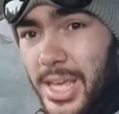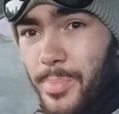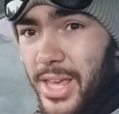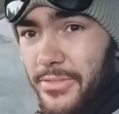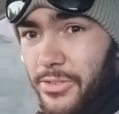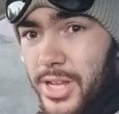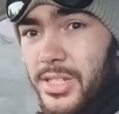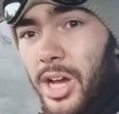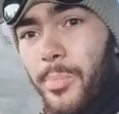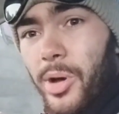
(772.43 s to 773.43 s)
EP3
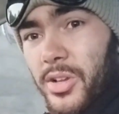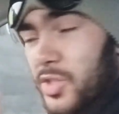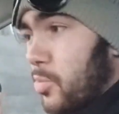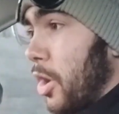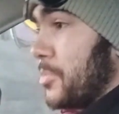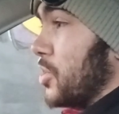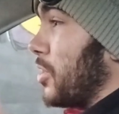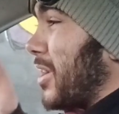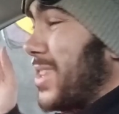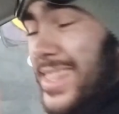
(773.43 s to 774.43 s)
Type R swap, so
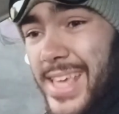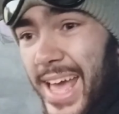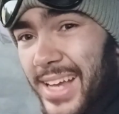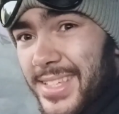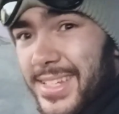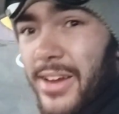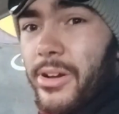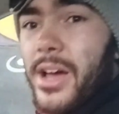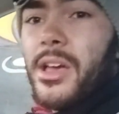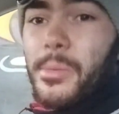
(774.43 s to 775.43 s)
not only the
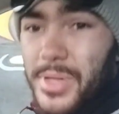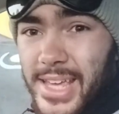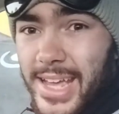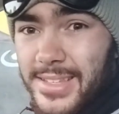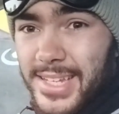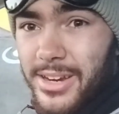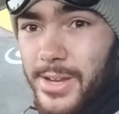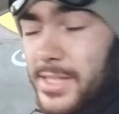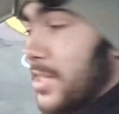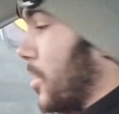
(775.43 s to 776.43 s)
exterior but the
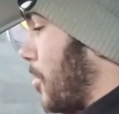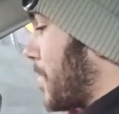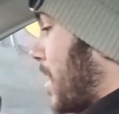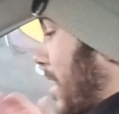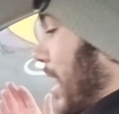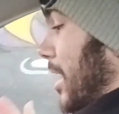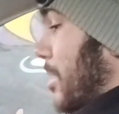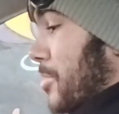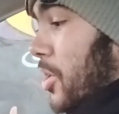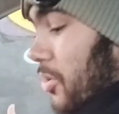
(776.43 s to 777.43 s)
interior too. And
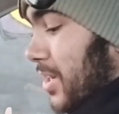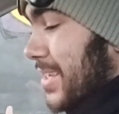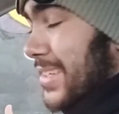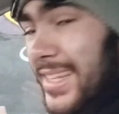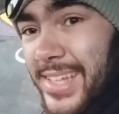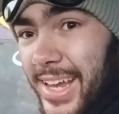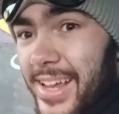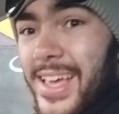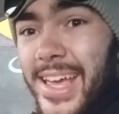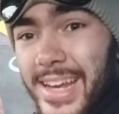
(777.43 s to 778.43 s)
I'm currently
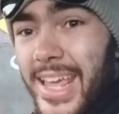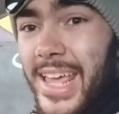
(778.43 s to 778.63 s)
sitting in